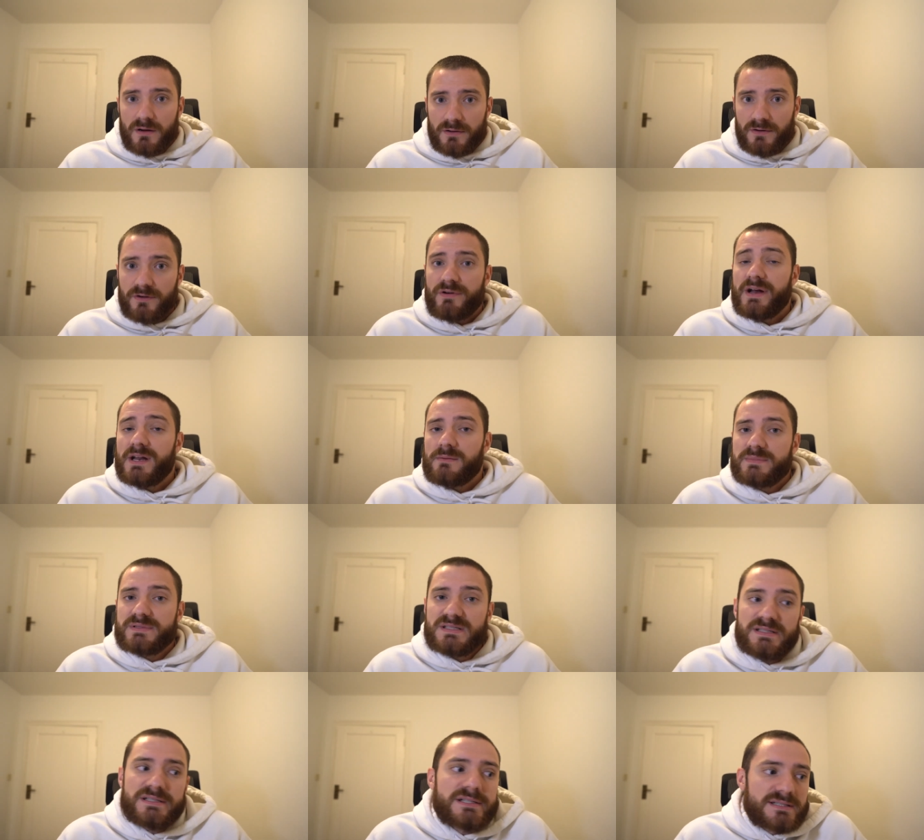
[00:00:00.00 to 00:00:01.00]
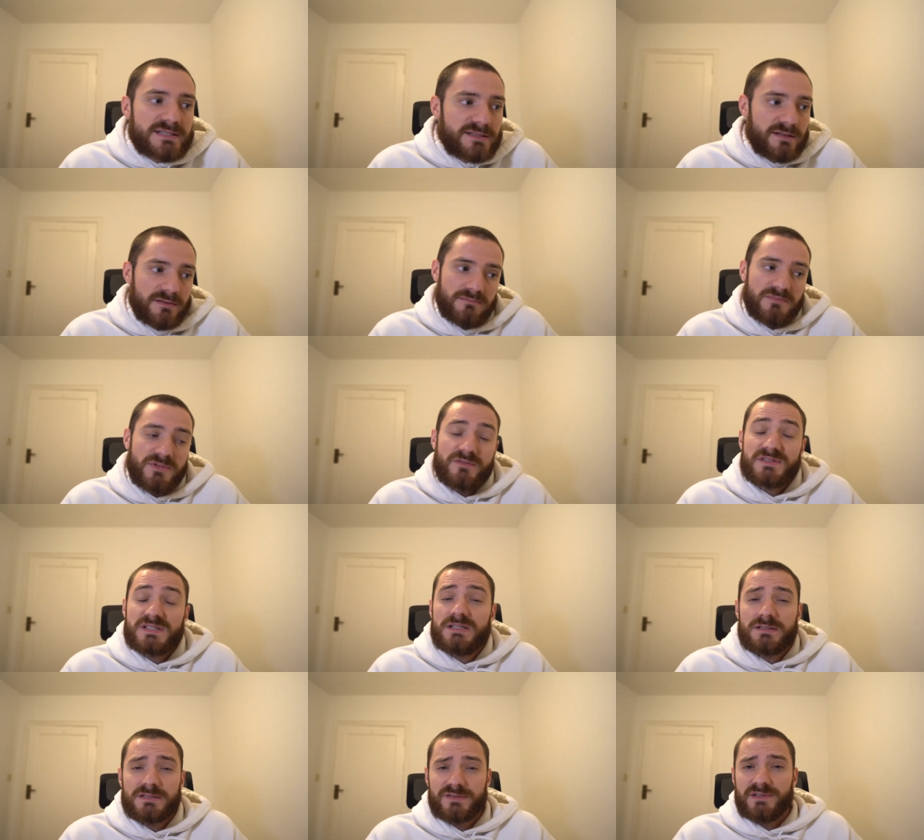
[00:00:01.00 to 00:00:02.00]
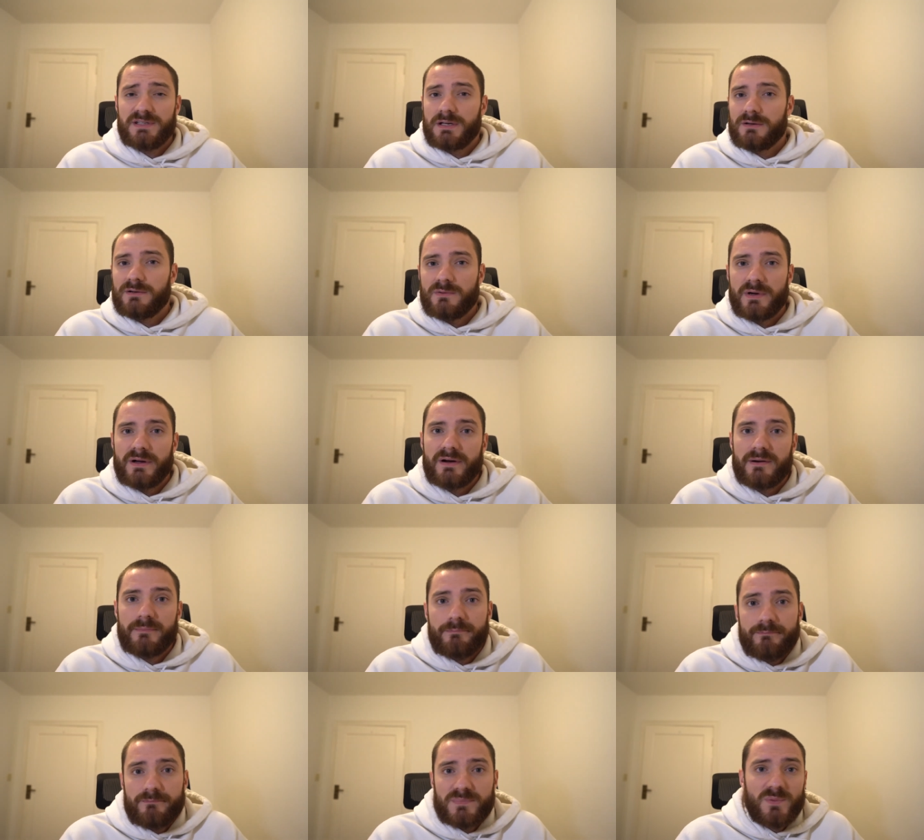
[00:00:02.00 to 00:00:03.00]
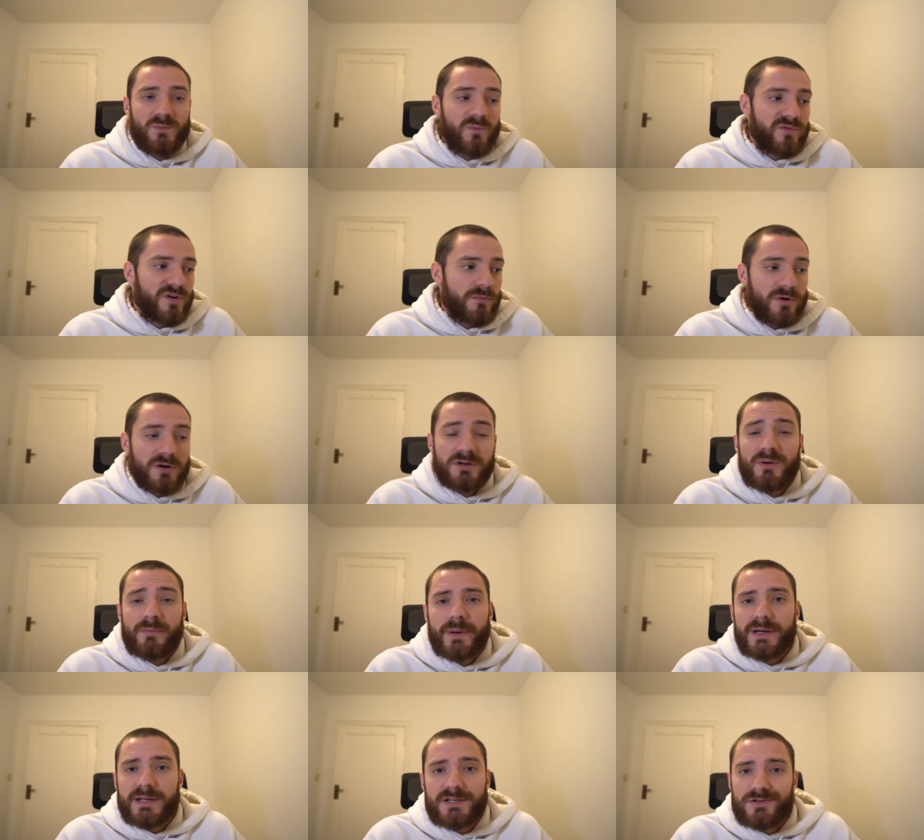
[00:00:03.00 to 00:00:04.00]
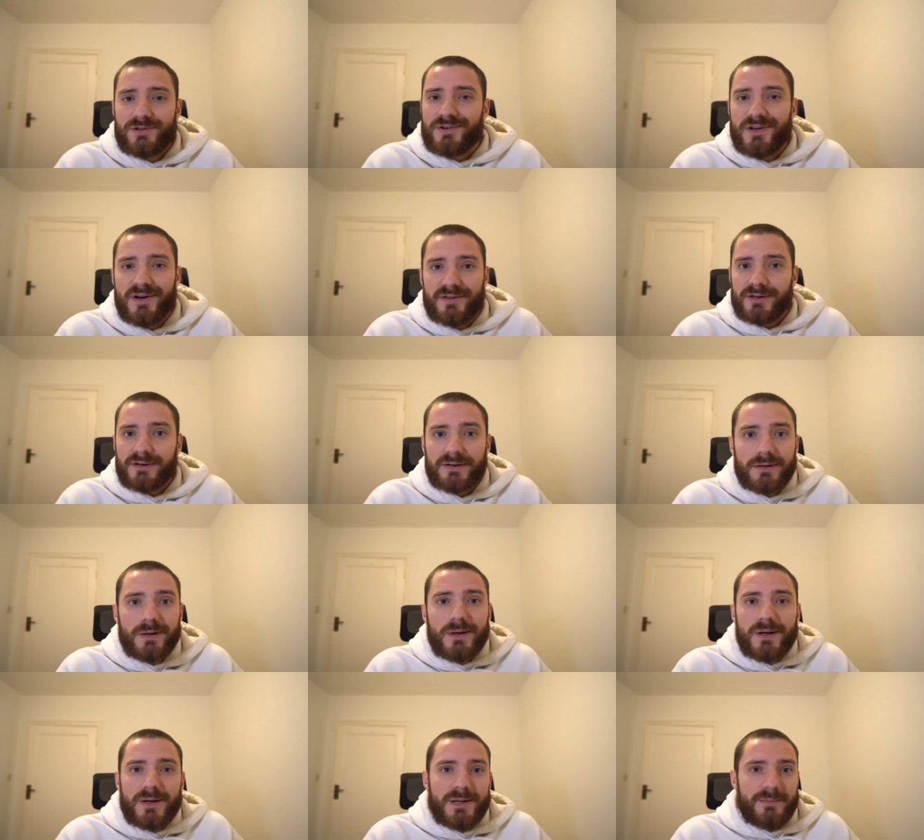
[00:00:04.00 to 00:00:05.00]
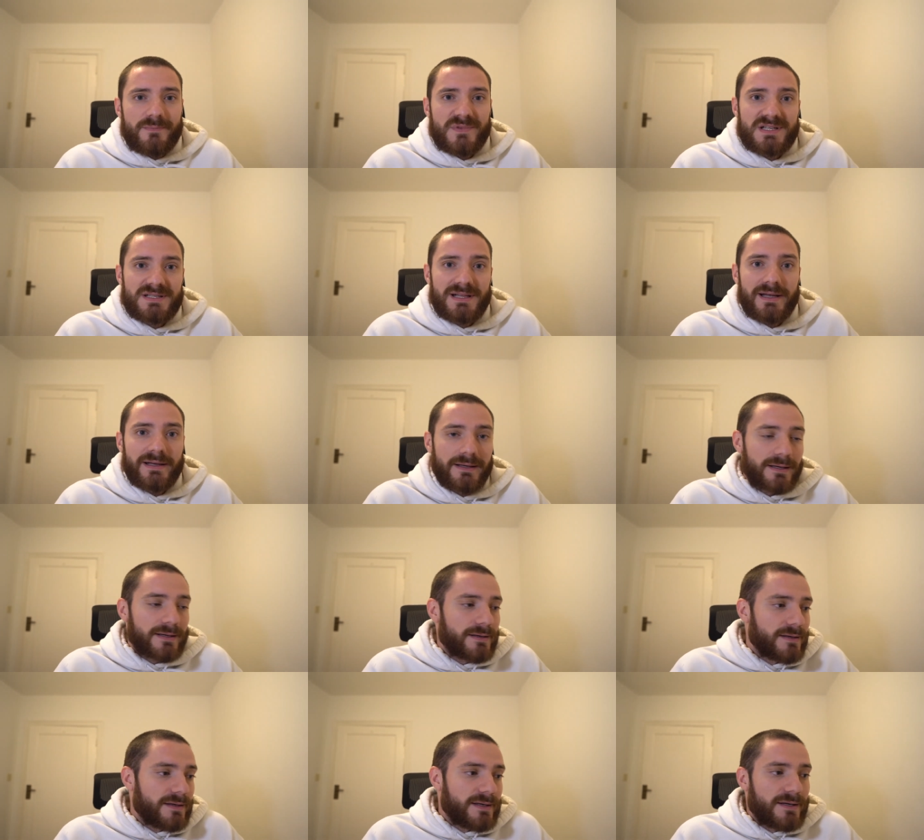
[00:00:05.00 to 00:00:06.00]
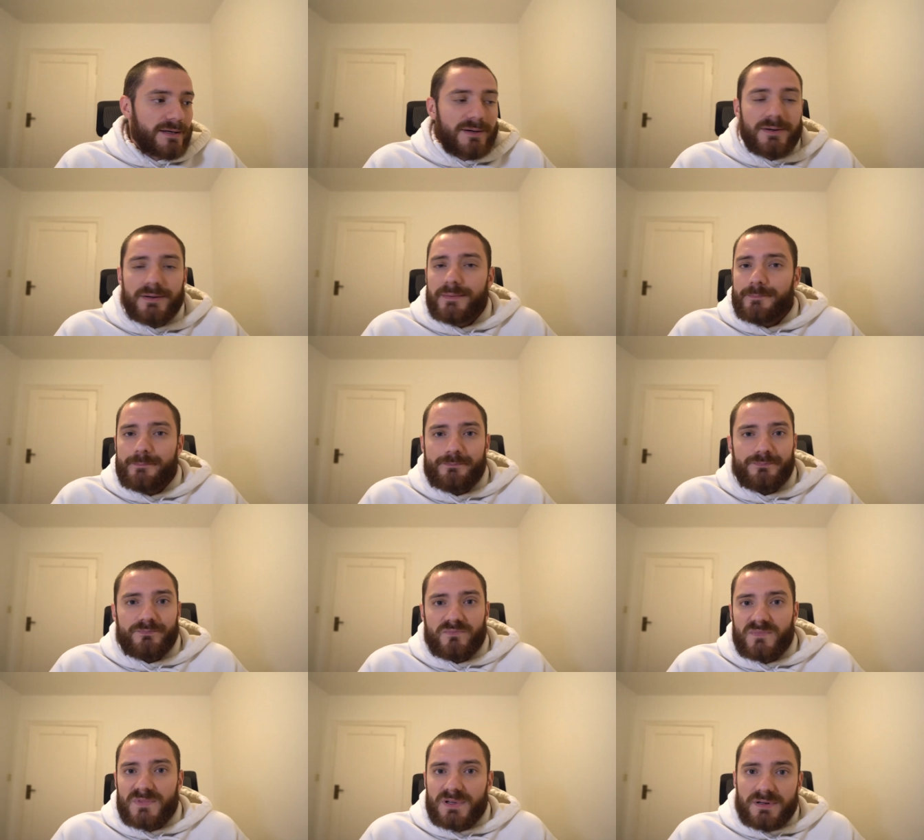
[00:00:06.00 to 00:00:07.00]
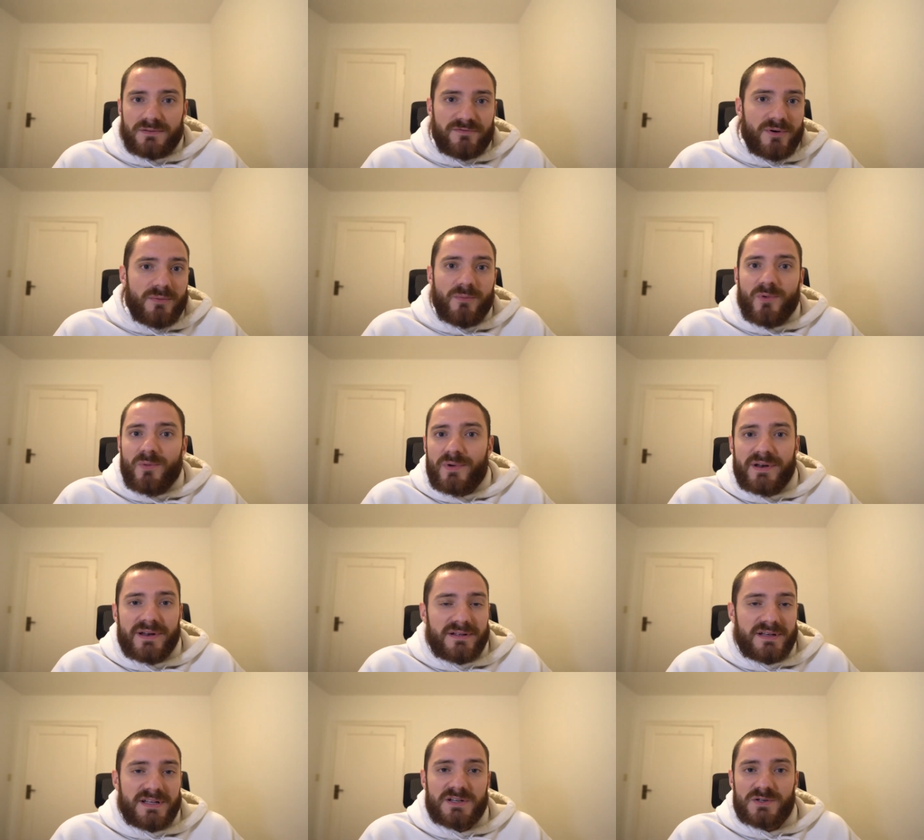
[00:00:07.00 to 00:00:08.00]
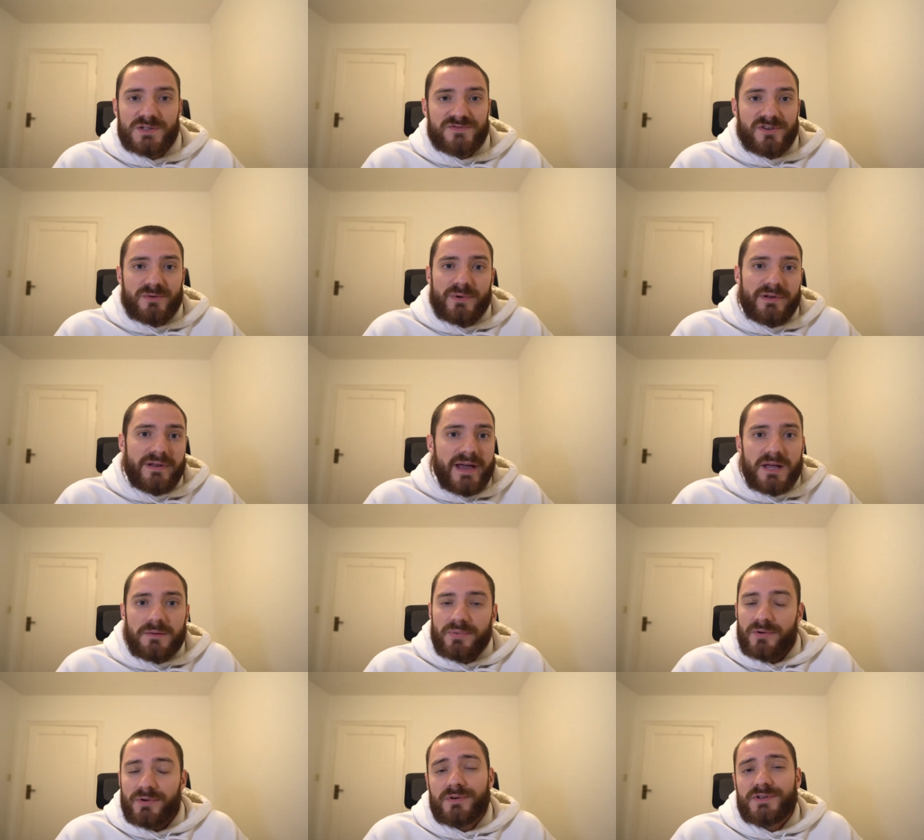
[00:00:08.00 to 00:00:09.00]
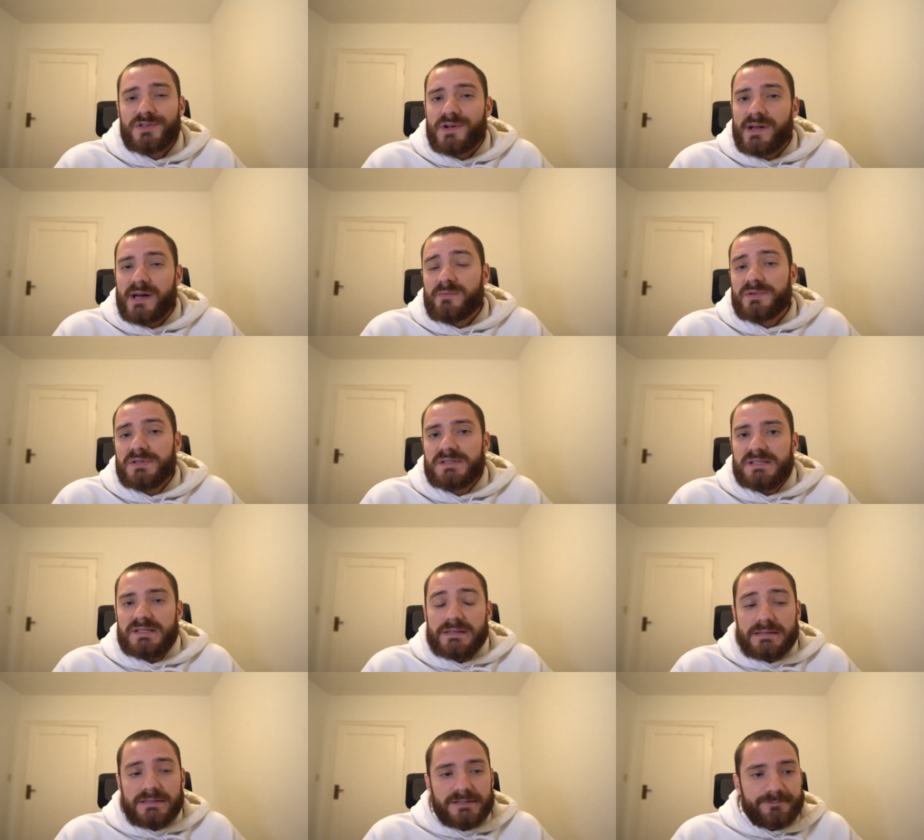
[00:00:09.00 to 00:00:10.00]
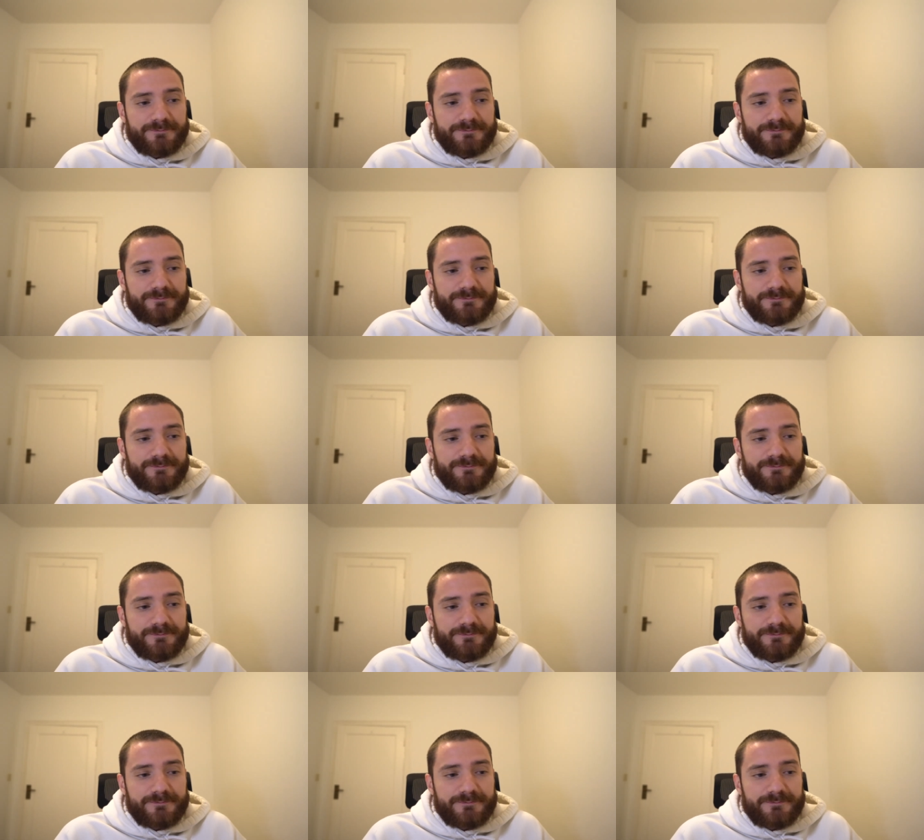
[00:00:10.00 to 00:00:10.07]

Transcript: grading mistakes, and you've seen those videos where from one company to another, there's like, from woman, it goes from an 8.0 to a 9.6.